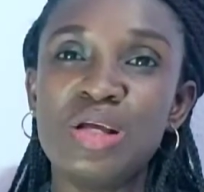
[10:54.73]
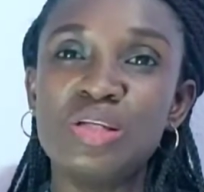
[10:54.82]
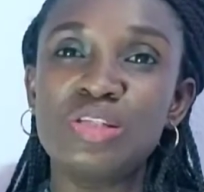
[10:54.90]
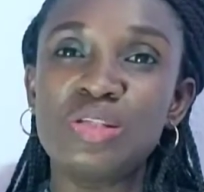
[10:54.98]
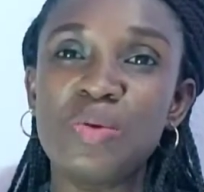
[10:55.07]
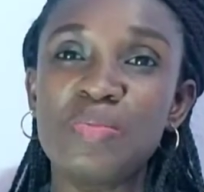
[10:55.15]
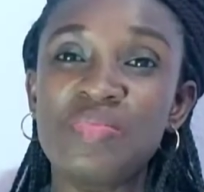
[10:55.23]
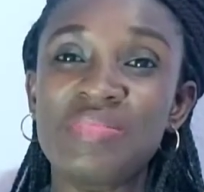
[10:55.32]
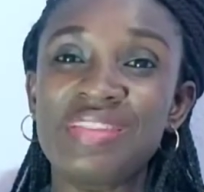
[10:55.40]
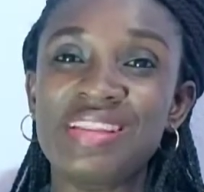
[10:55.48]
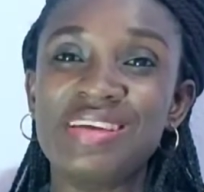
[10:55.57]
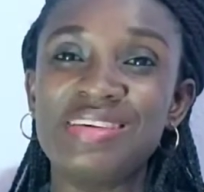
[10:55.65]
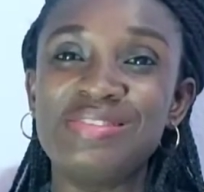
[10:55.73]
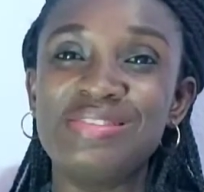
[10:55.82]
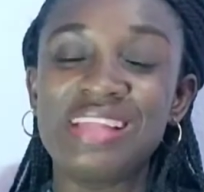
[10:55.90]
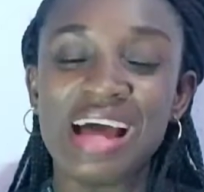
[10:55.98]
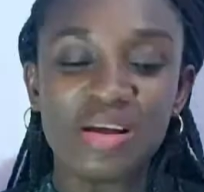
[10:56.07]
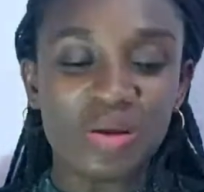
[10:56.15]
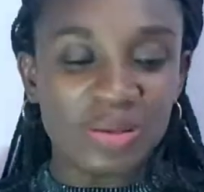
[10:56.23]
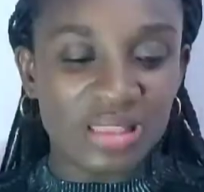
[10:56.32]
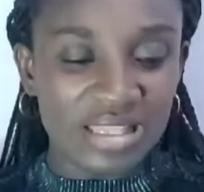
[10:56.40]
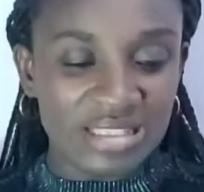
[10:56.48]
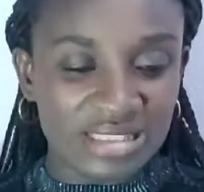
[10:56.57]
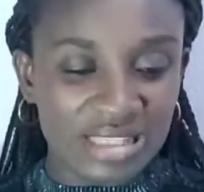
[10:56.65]
So we thank God,
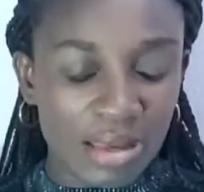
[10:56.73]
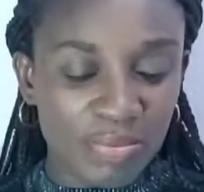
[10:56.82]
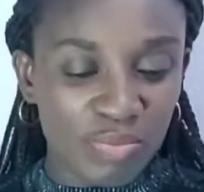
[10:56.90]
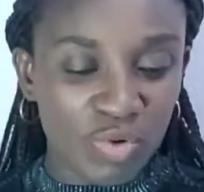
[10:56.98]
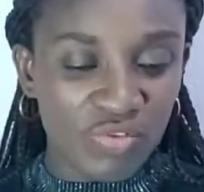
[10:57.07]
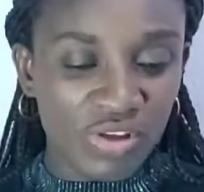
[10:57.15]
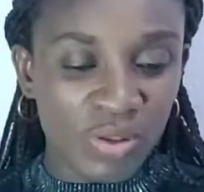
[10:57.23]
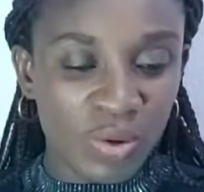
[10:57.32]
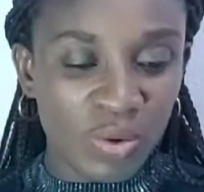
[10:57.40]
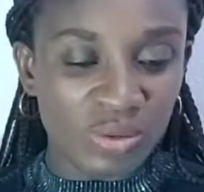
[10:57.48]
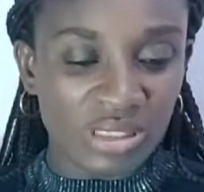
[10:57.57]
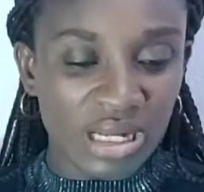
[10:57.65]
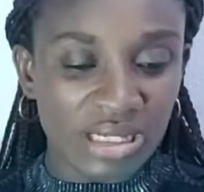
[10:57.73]
things kept moving on.